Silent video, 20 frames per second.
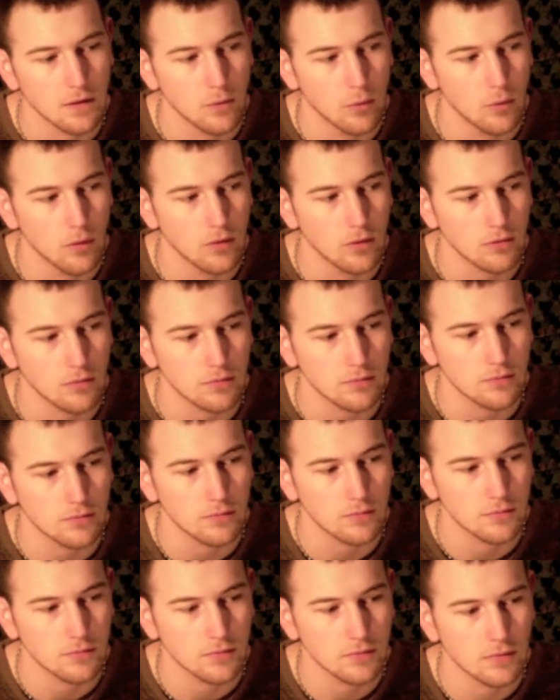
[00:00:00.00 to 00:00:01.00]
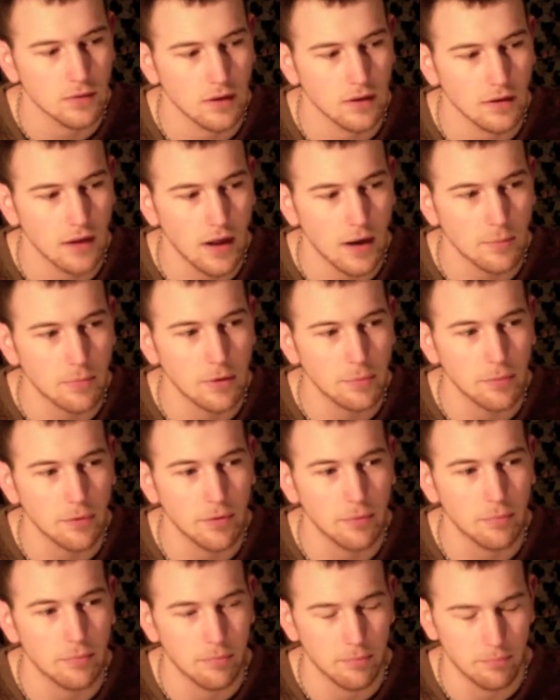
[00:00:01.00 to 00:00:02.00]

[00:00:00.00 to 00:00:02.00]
Well, a lot of people,